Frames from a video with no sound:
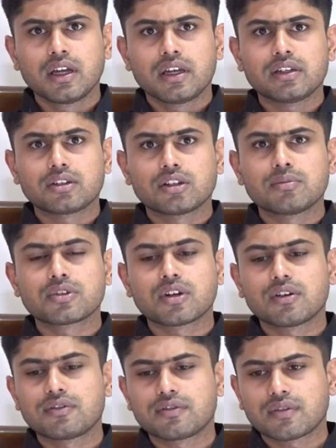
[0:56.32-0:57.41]
in terms
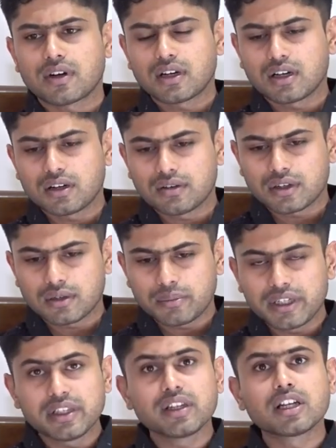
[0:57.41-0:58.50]
of
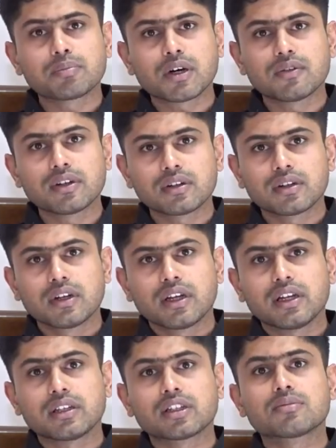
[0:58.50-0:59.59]
material power,
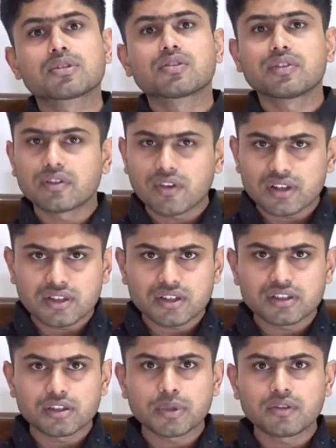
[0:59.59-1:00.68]
in terms of
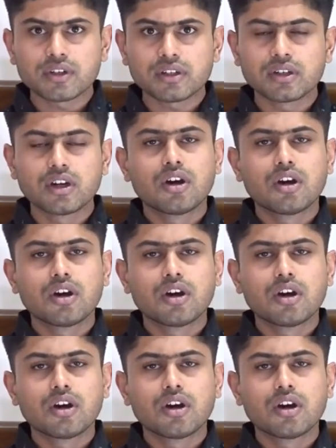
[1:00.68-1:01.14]
infrastructure power,